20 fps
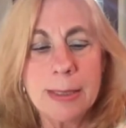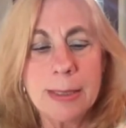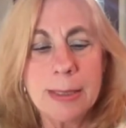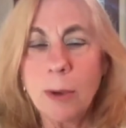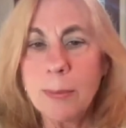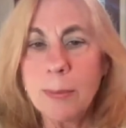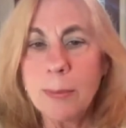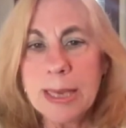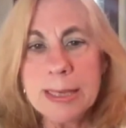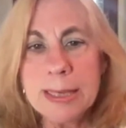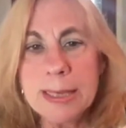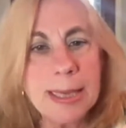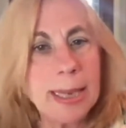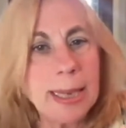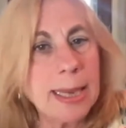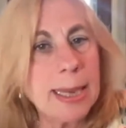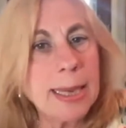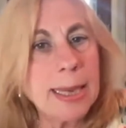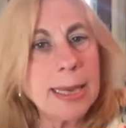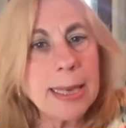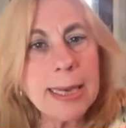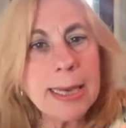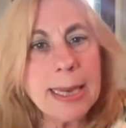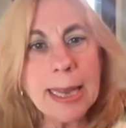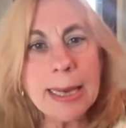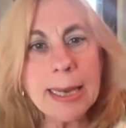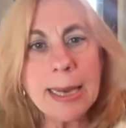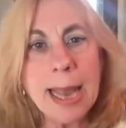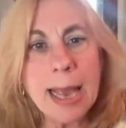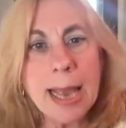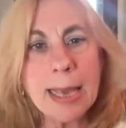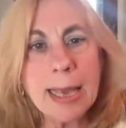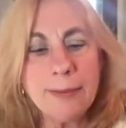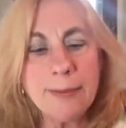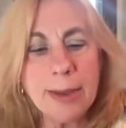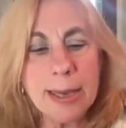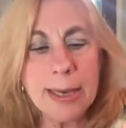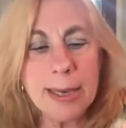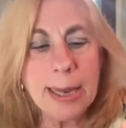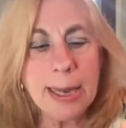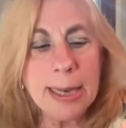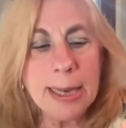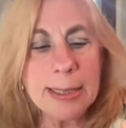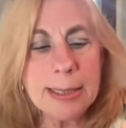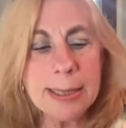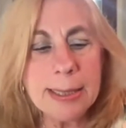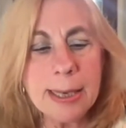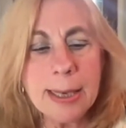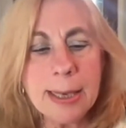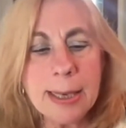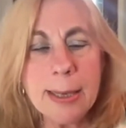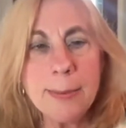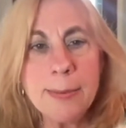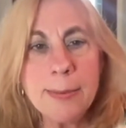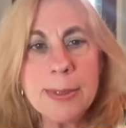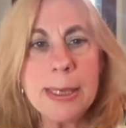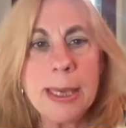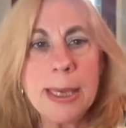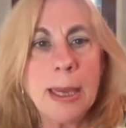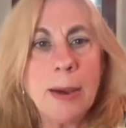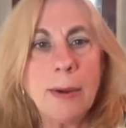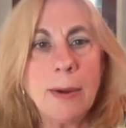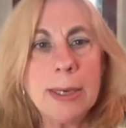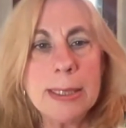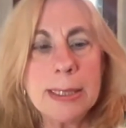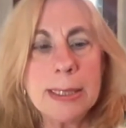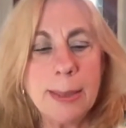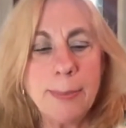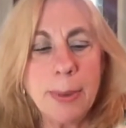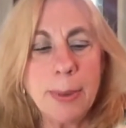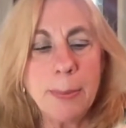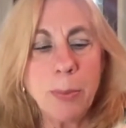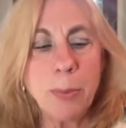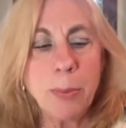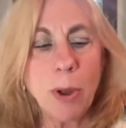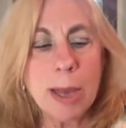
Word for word: So because it can inactivate enzymes, increase lipid